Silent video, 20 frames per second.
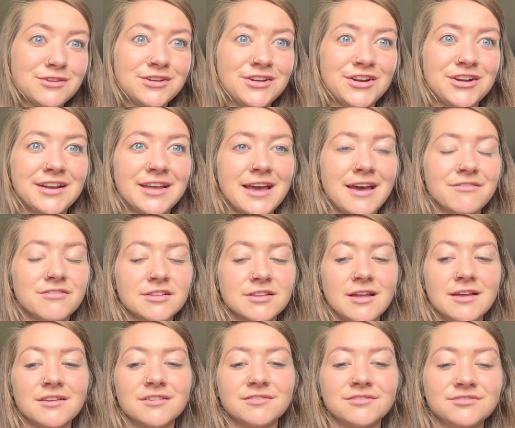You're gonna have a
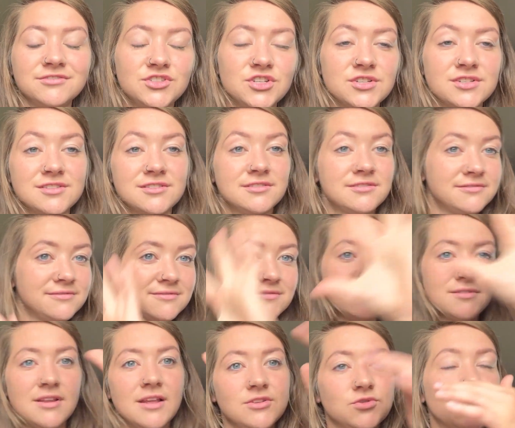lot of just,
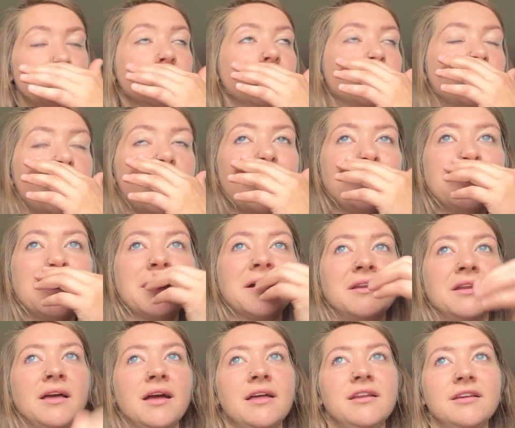it's real and raw. I'm not
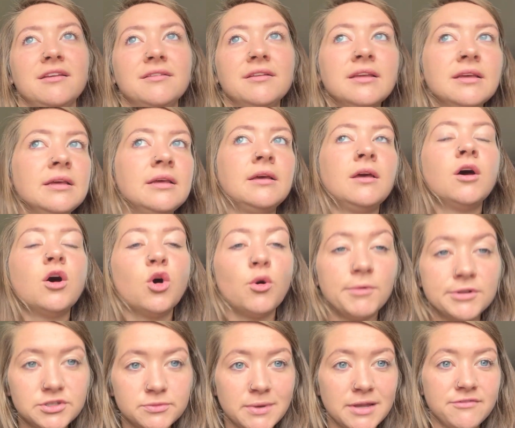gonna edit a whole
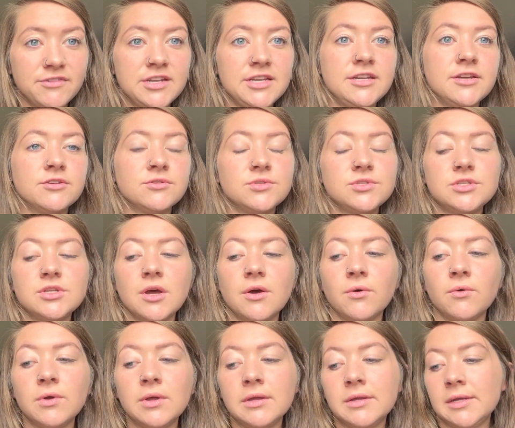bunch of my videos.
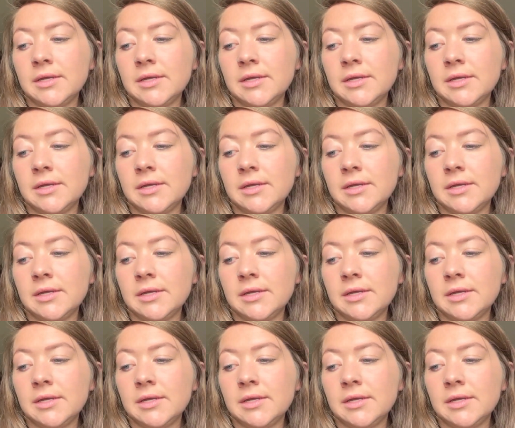So